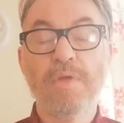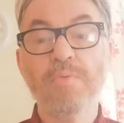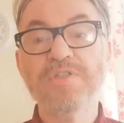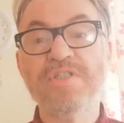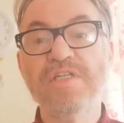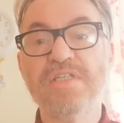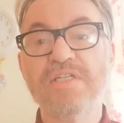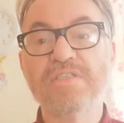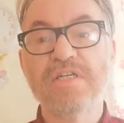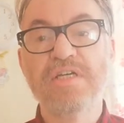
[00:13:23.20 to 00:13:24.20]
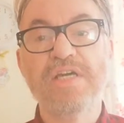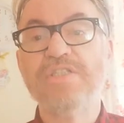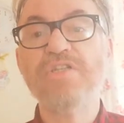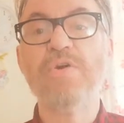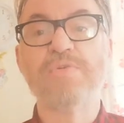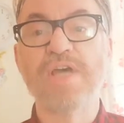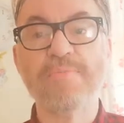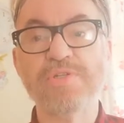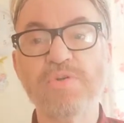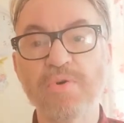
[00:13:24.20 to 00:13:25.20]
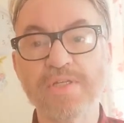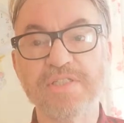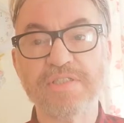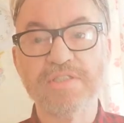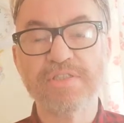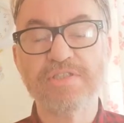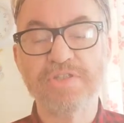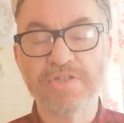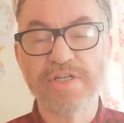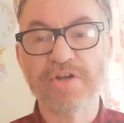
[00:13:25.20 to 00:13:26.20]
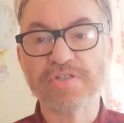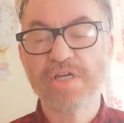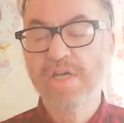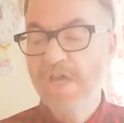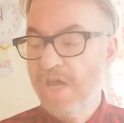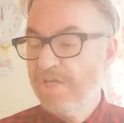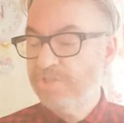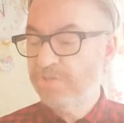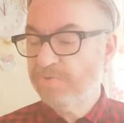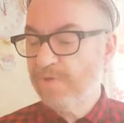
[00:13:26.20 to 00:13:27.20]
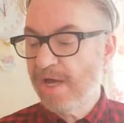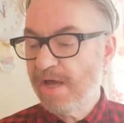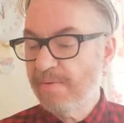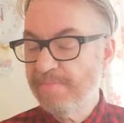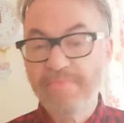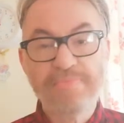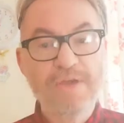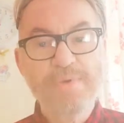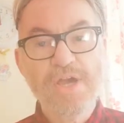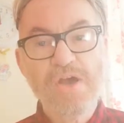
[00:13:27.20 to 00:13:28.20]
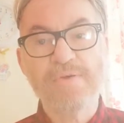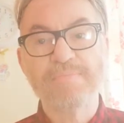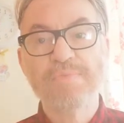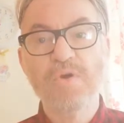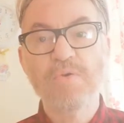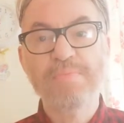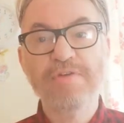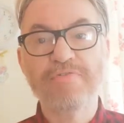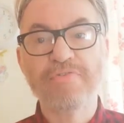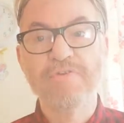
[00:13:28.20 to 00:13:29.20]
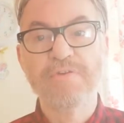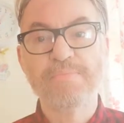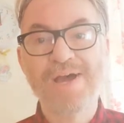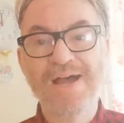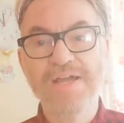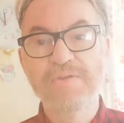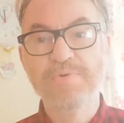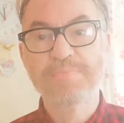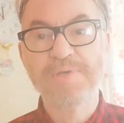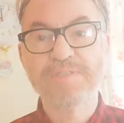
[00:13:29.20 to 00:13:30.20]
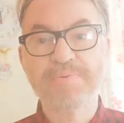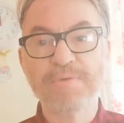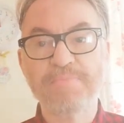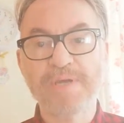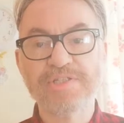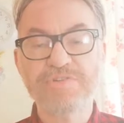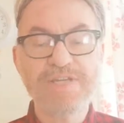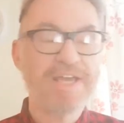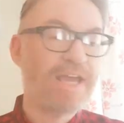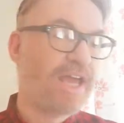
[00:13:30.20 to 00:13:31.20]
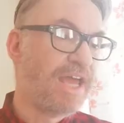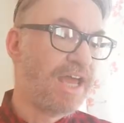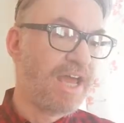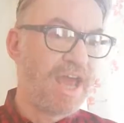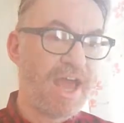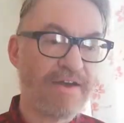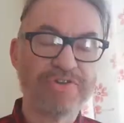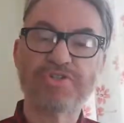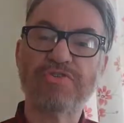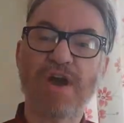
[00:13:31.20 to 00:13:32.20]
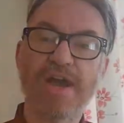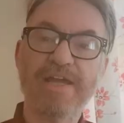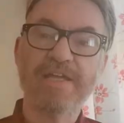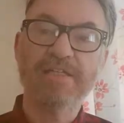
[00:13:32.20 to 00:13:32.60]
which these days is no time at all, is it? Certainly not. So there we are, corned beef pie with Pease pudding pastry. Have a try.